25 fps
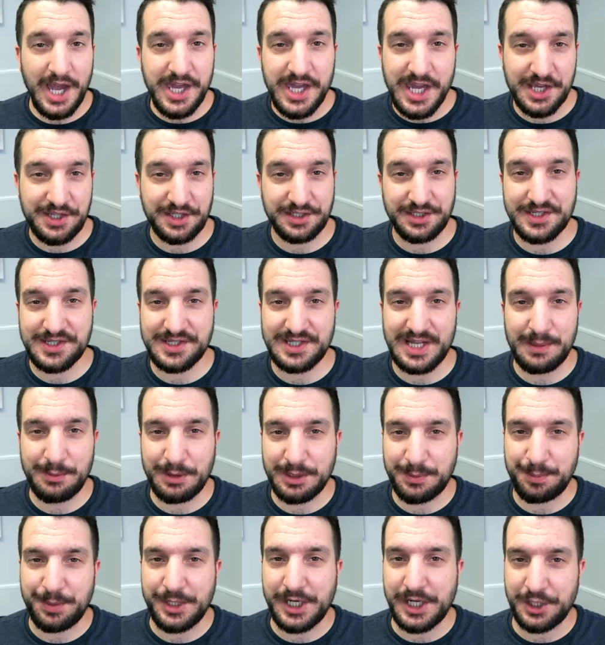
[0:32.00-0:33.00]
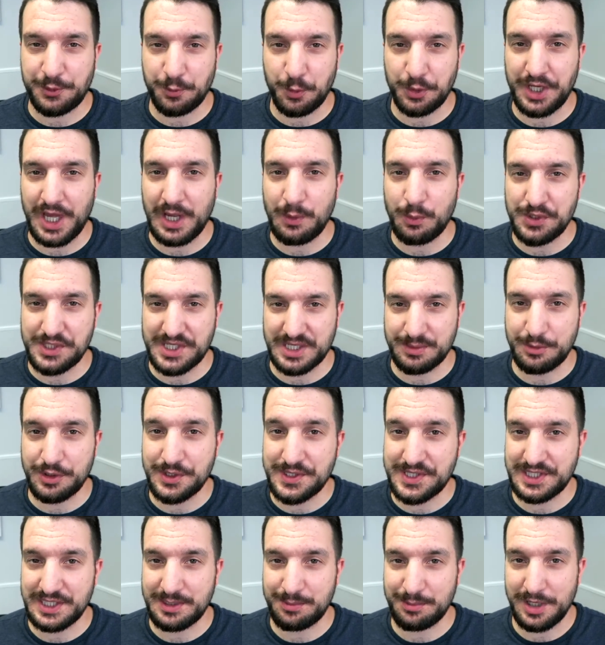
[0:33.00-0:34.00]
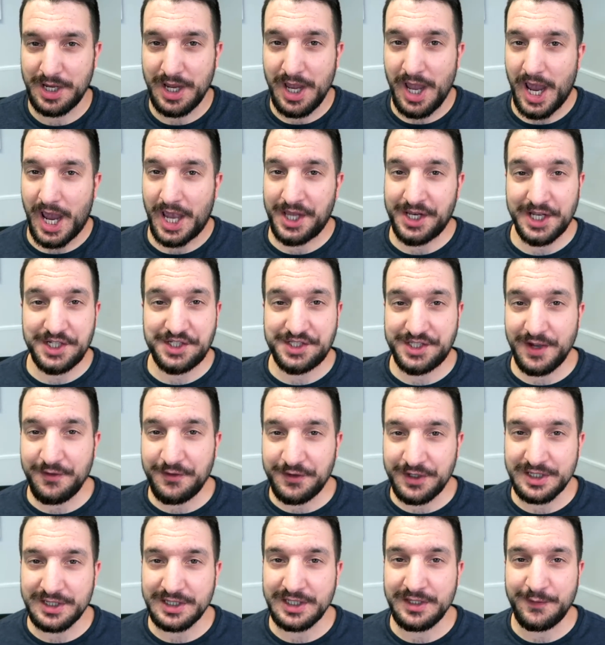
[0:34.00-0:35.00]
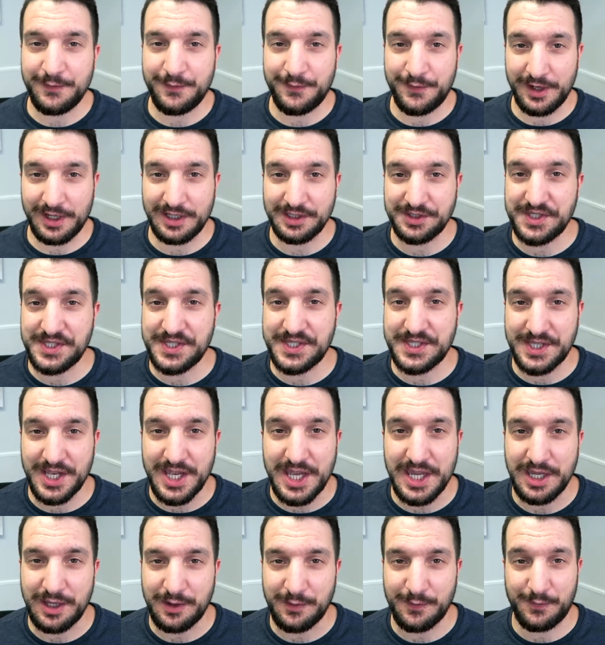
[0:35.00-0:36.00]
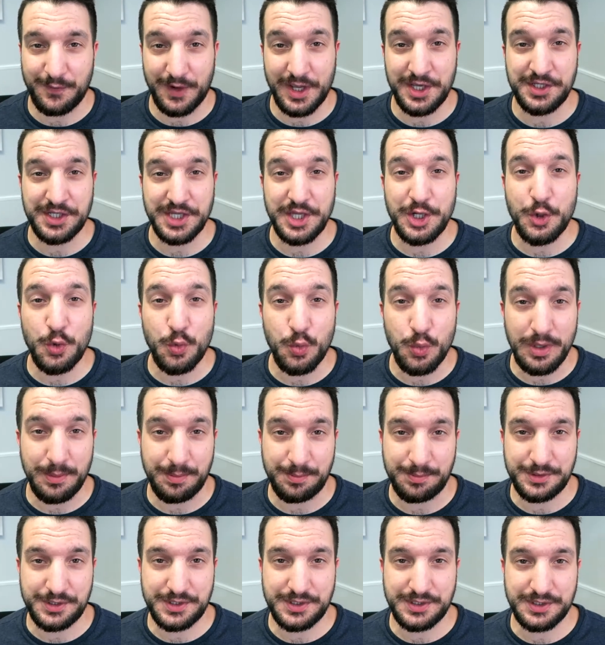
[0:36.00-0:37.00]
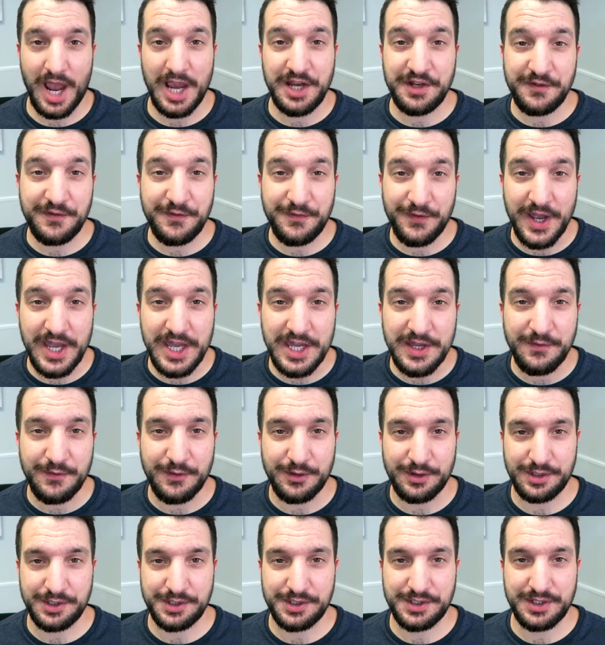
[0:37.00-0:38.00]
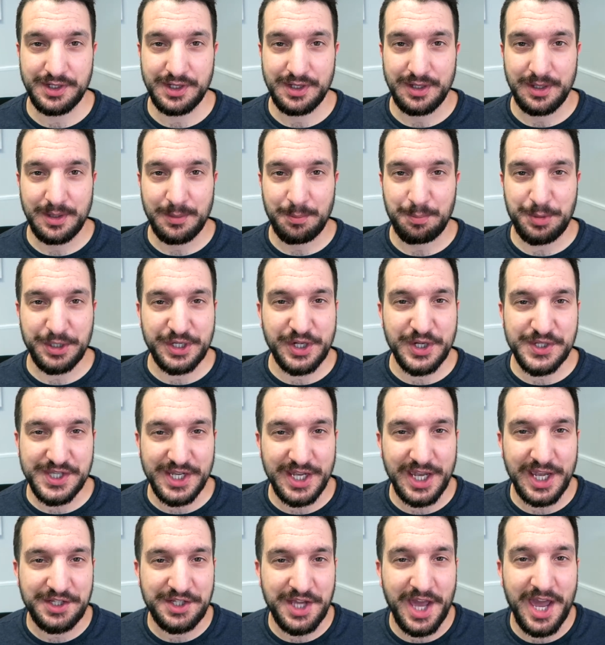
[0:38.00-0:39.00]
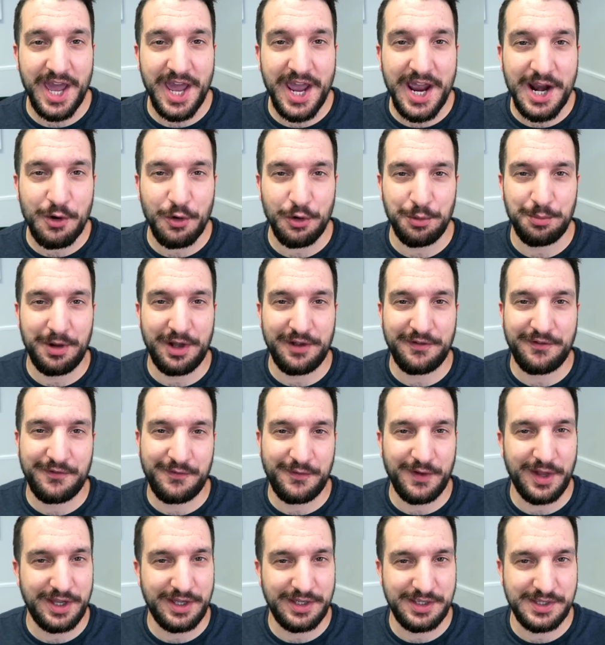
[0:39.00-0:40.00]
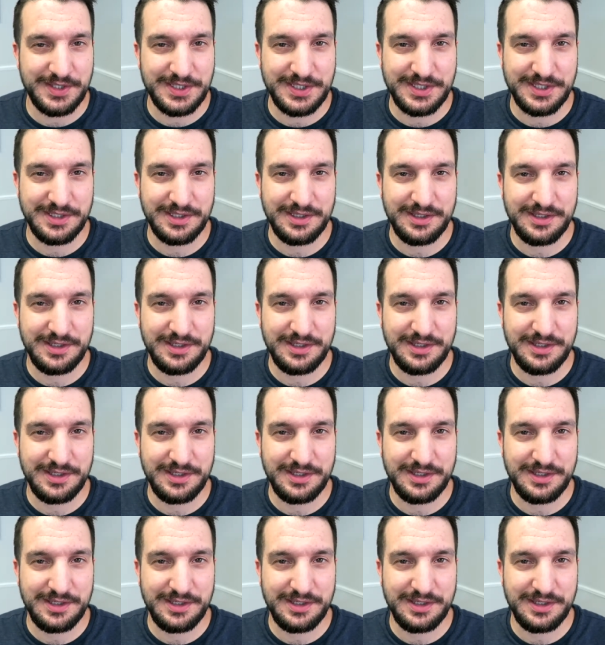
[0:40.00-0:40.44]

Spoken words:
I had an Islamic beard when I was a Muslim, and I definitely felt safe and equipped and favored because I had hair on my face.